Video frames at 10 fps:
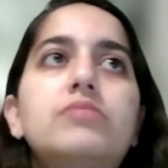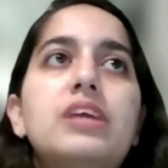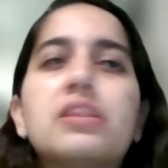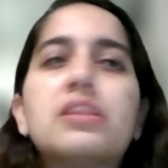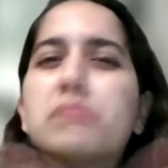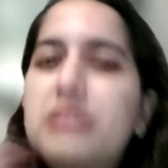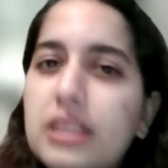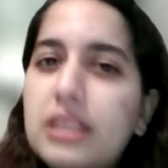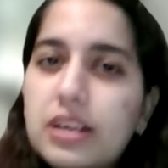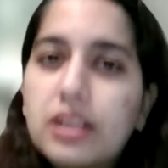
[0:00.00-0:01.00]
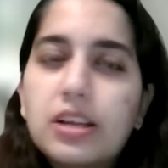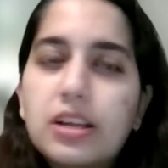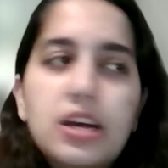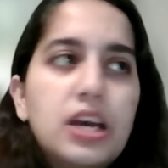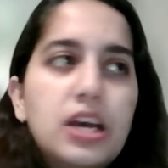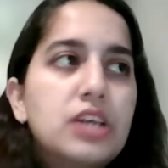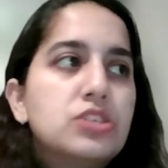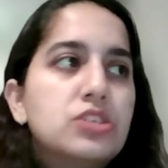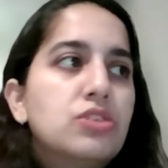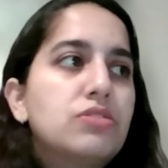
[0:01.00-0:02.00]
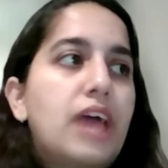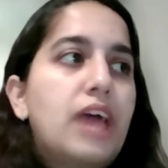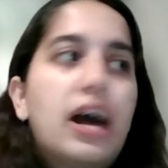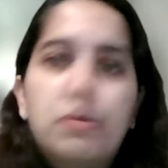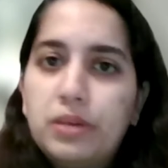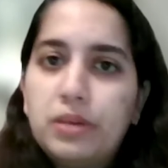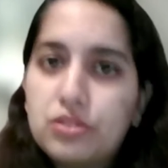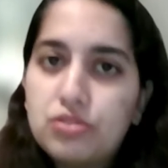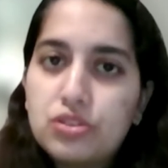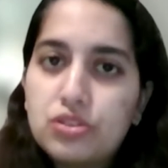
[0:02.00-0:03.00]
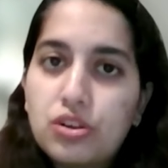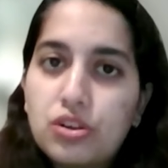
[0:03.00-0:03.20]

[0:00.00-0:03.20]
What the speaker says: material is not helping the students a lot.